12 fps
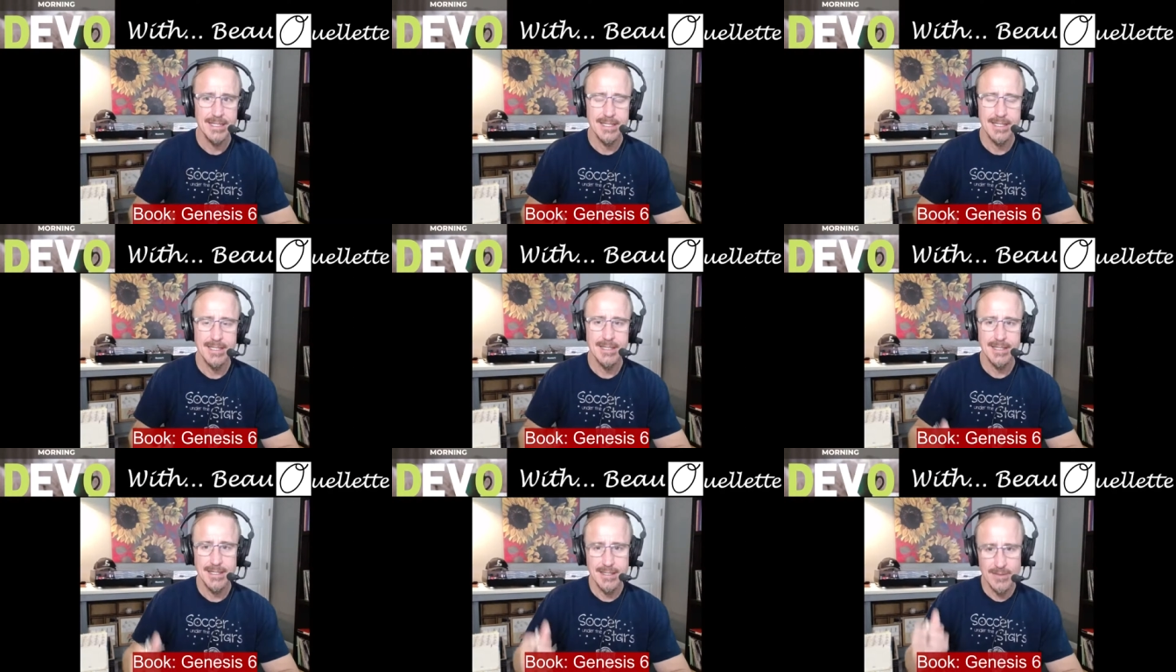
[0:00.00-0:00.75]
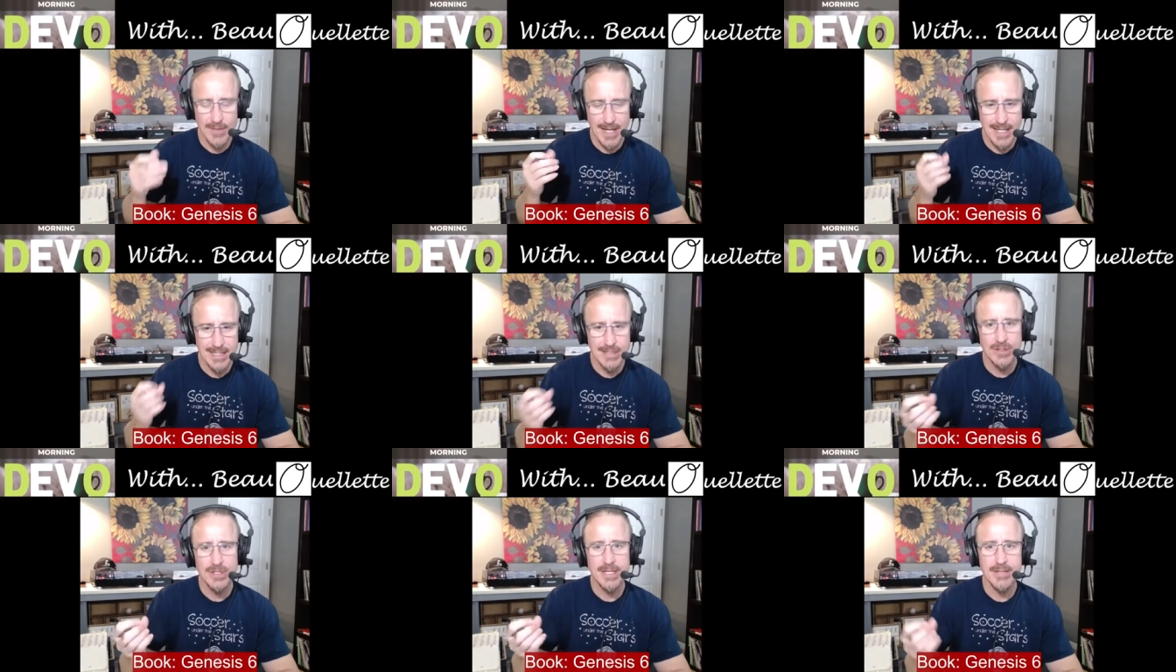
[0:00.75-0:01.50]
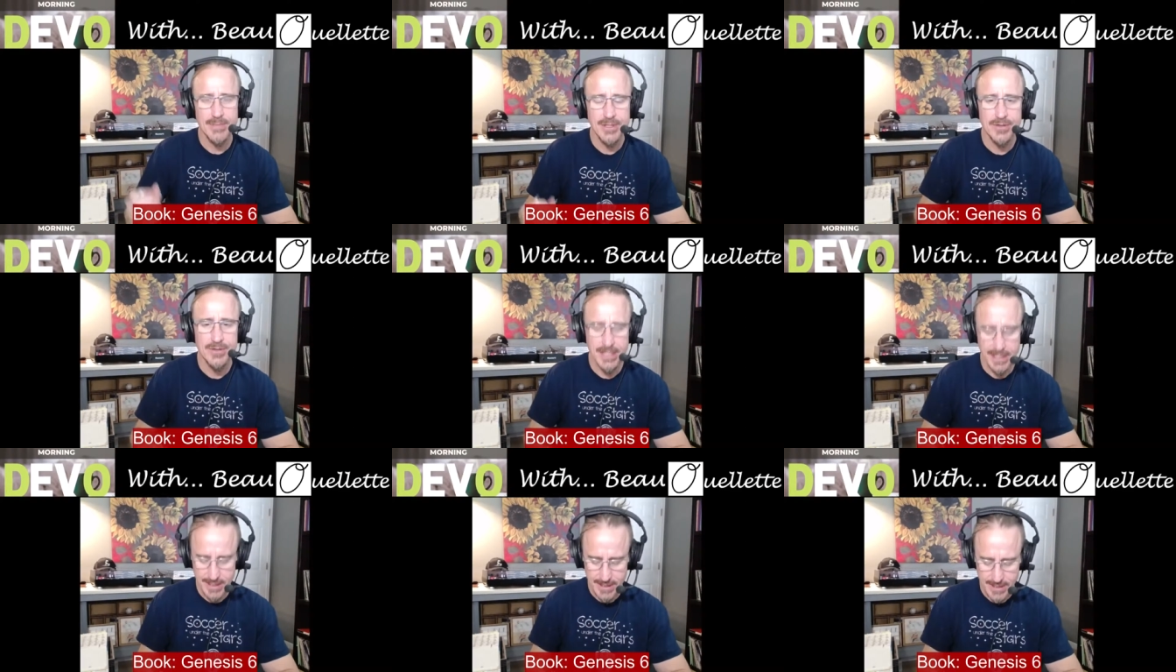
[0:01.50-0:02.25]
eh, when i look at beauty
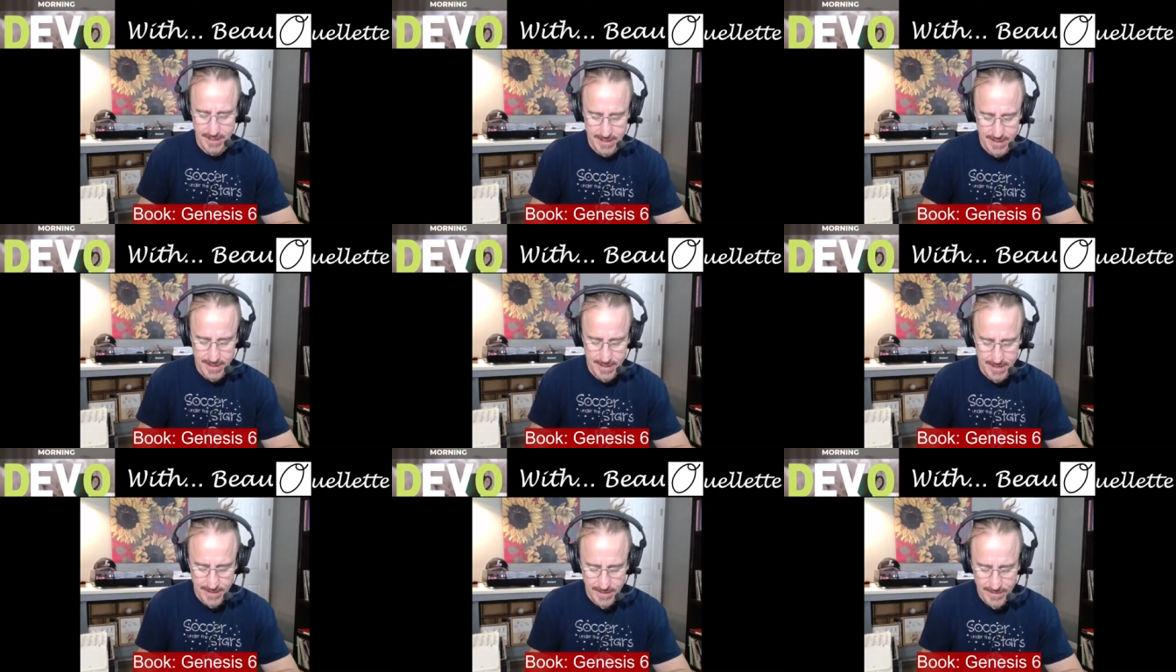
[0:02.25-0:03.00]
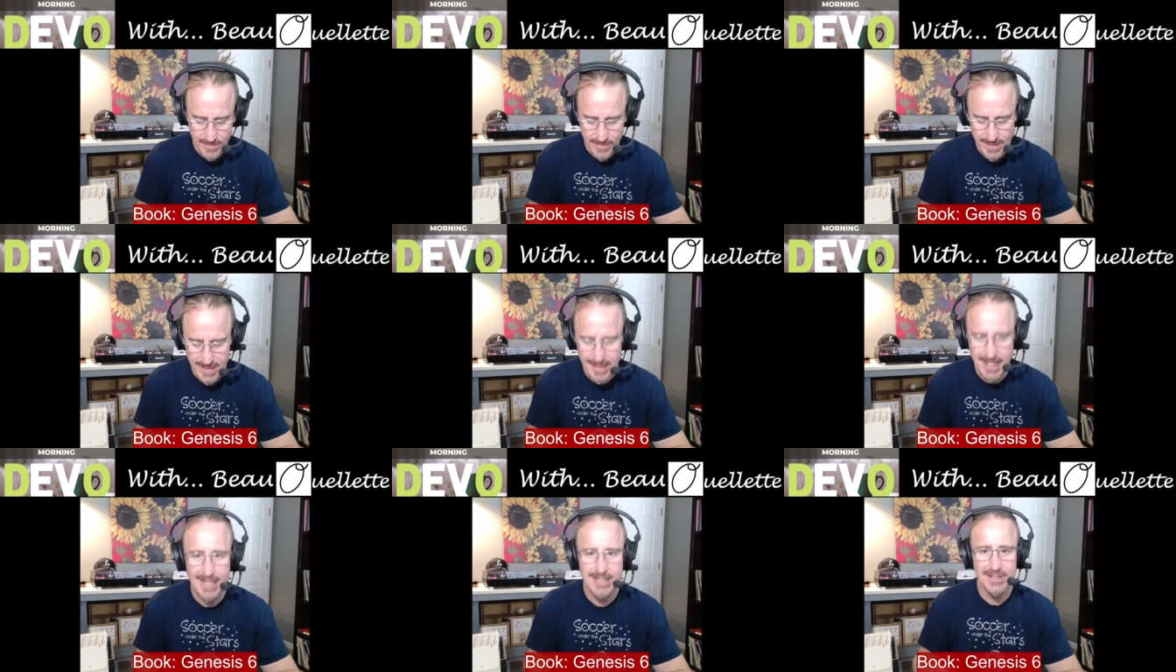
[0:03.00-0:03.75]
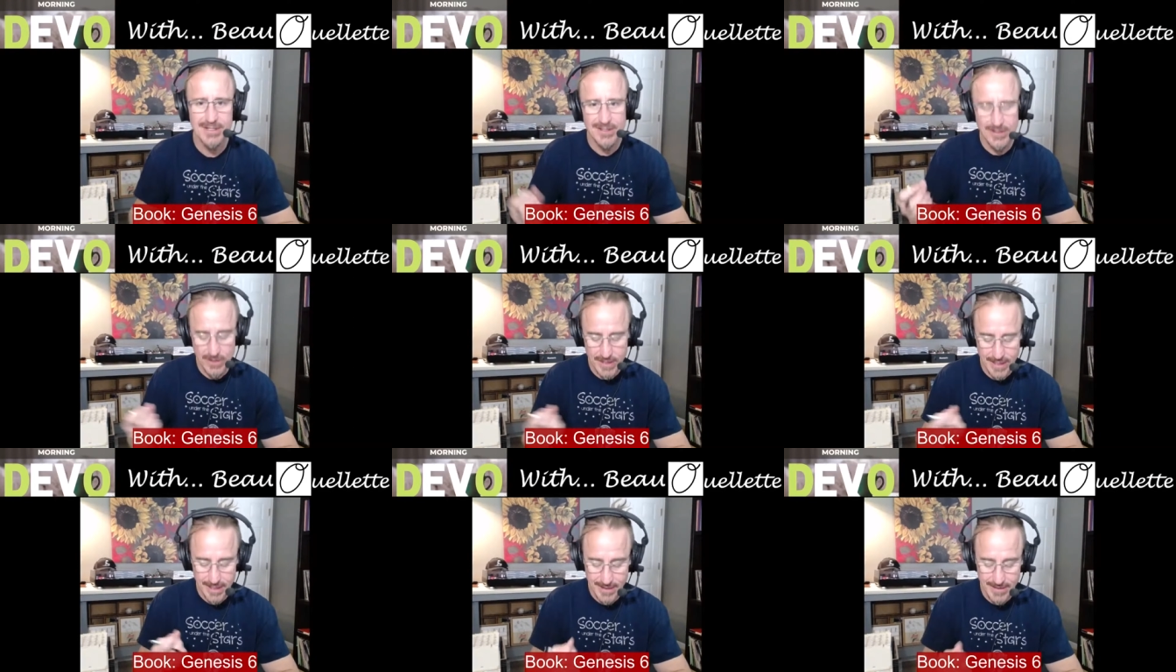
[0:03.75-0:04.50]
you know and not look
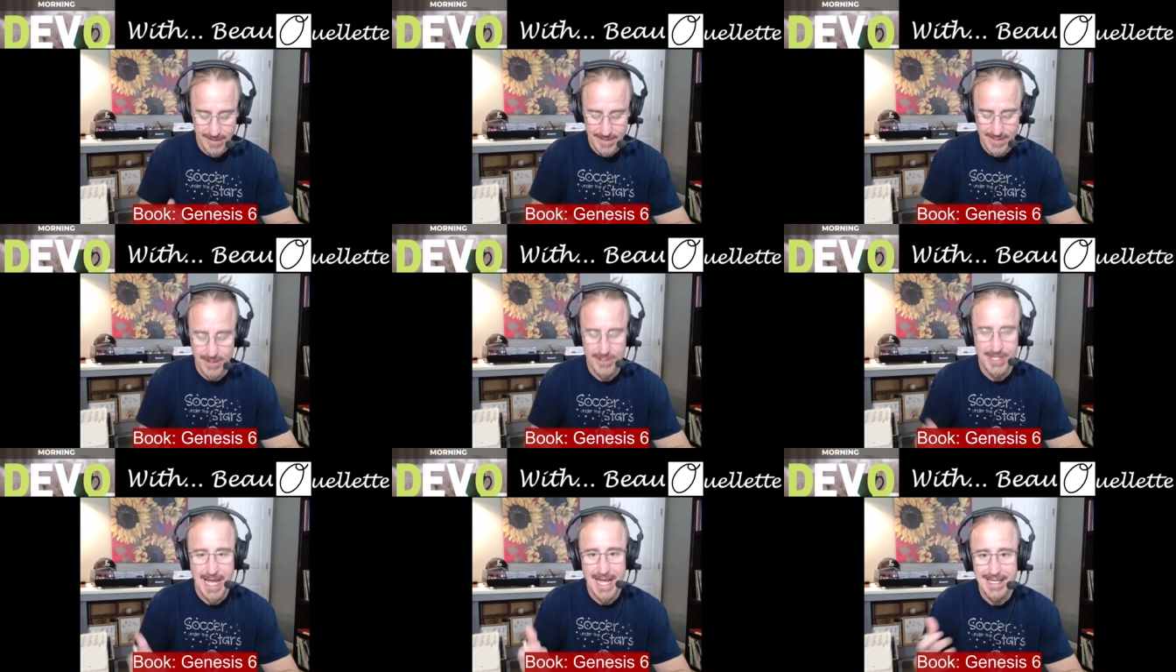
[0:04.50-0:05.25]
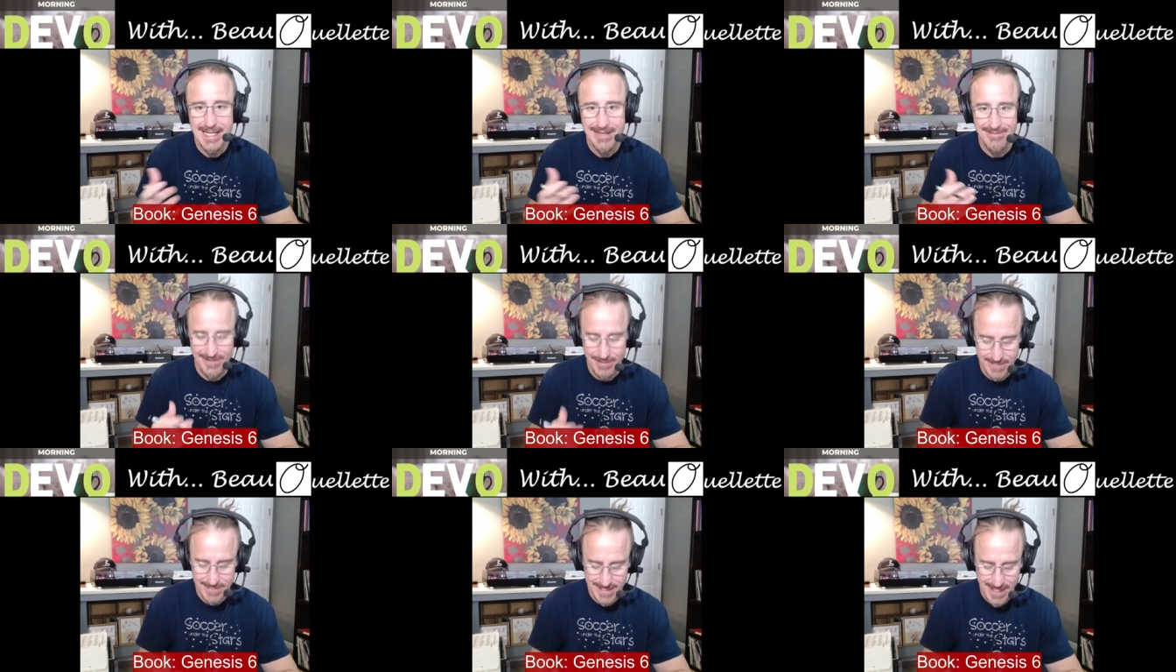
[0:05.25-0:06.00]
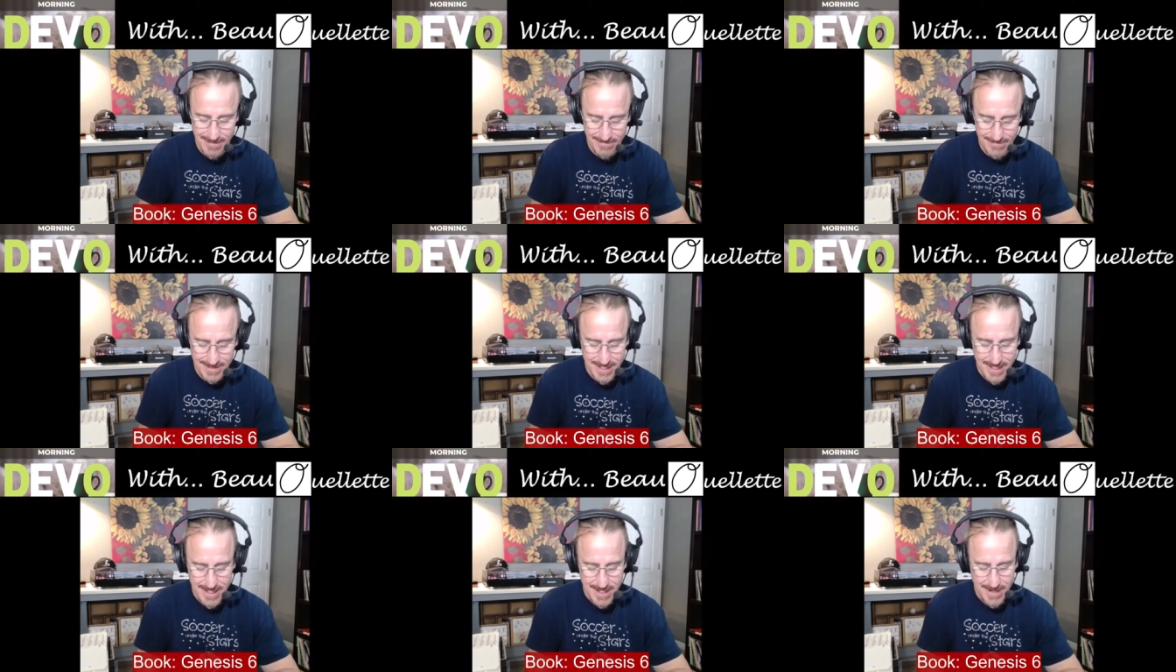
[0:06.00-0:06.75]
at it in this taking for themselves
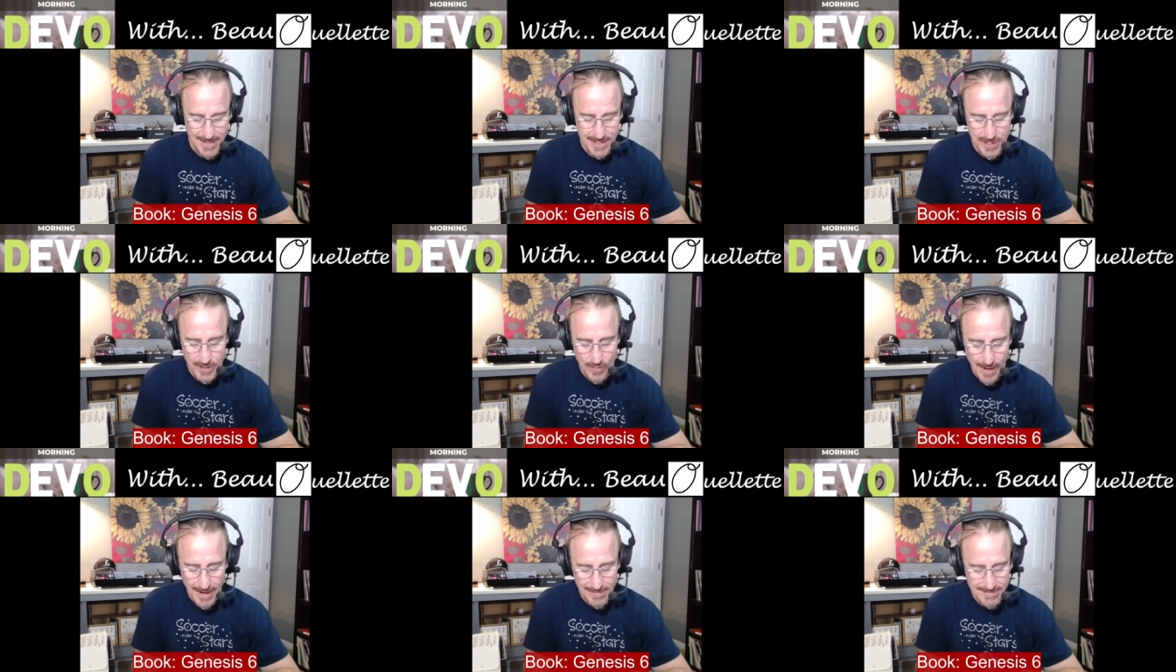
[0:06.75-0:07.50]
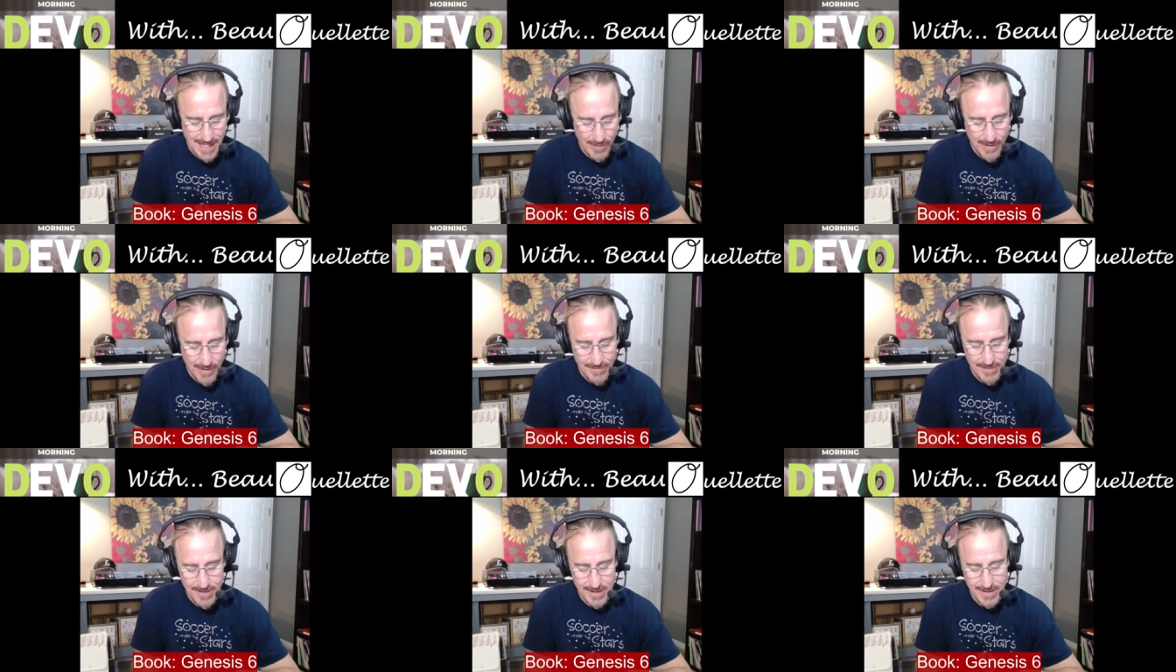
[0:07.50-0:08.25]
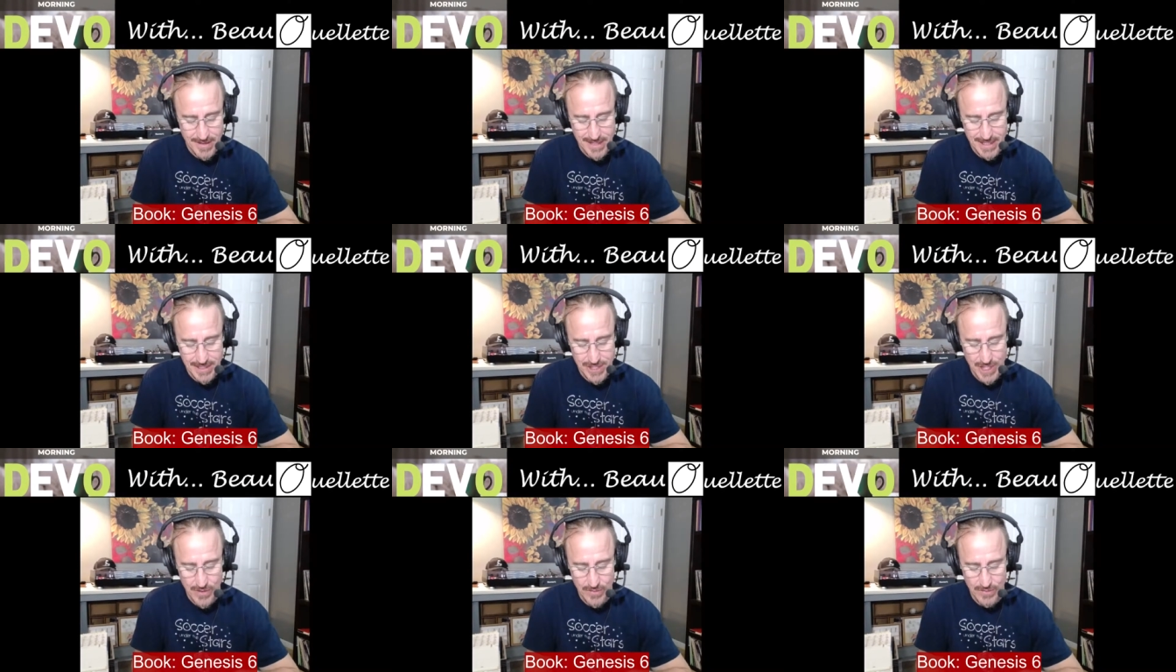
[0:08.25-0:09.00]
they took wives however uh, they
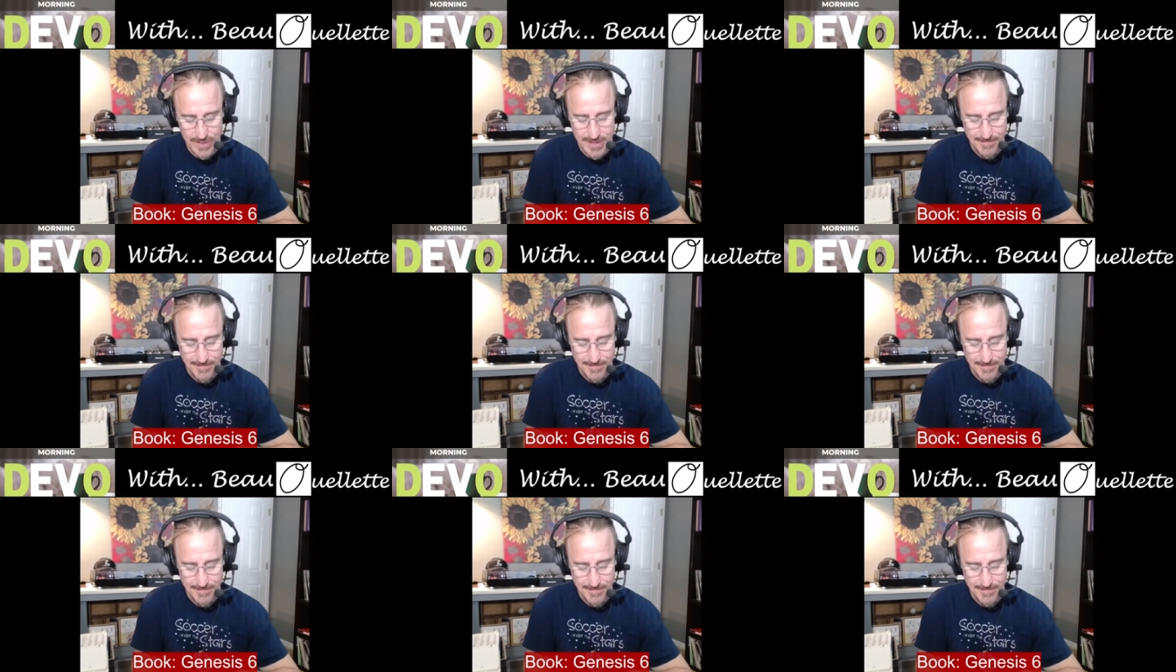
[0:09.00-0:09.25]
chose